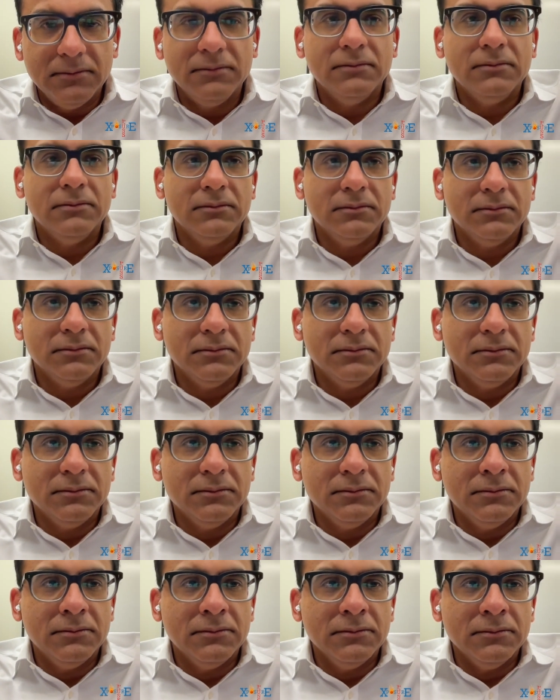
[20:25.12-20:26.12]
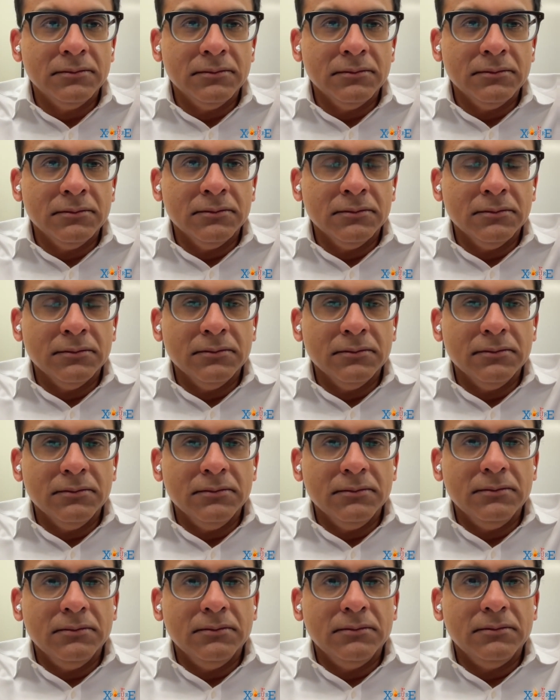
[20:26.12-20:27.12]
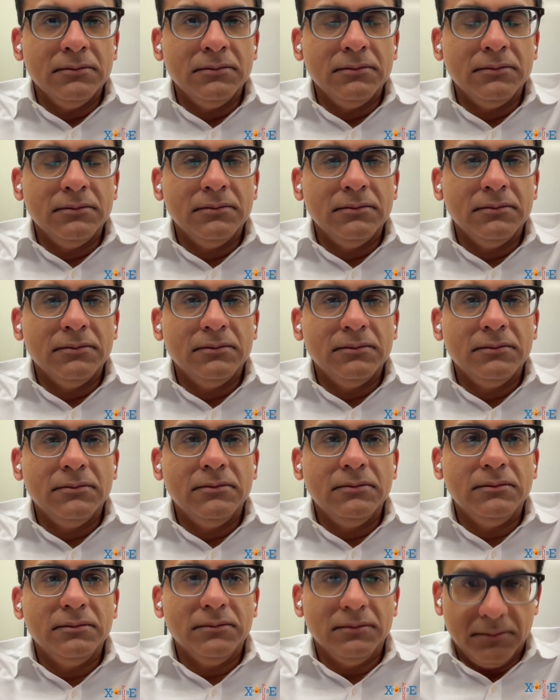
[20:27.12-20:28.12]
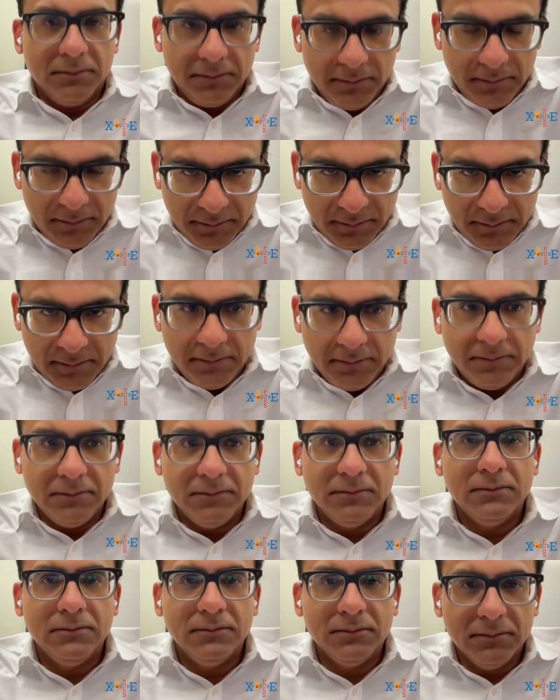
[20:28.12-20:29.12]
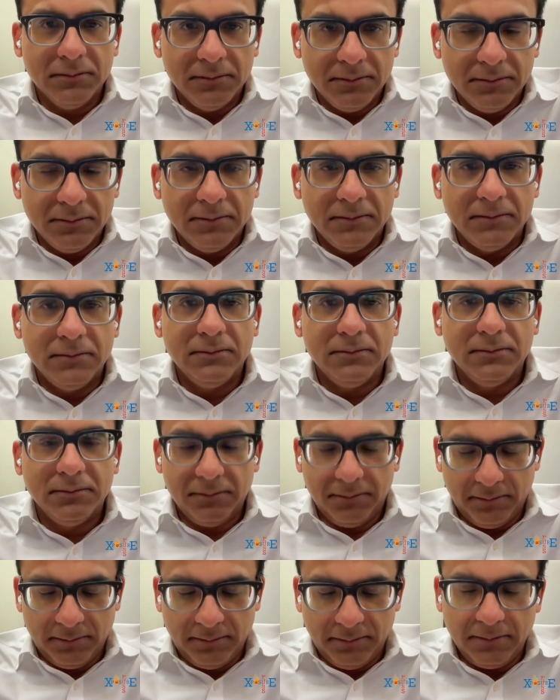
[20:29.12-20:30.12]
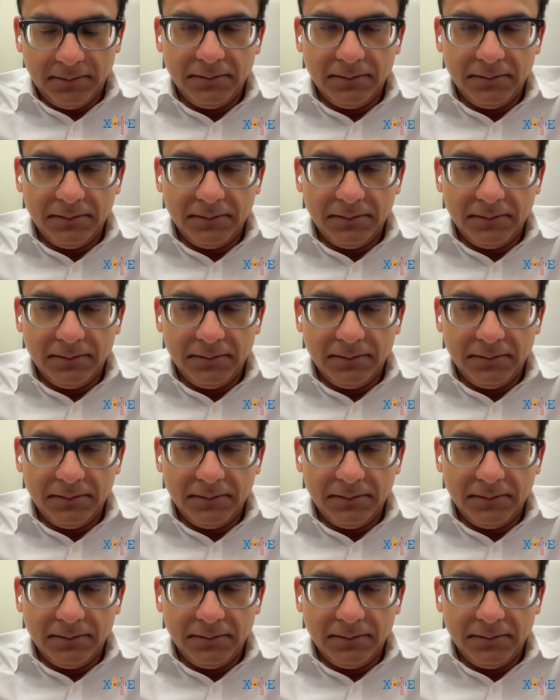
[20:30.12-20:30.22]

(silent)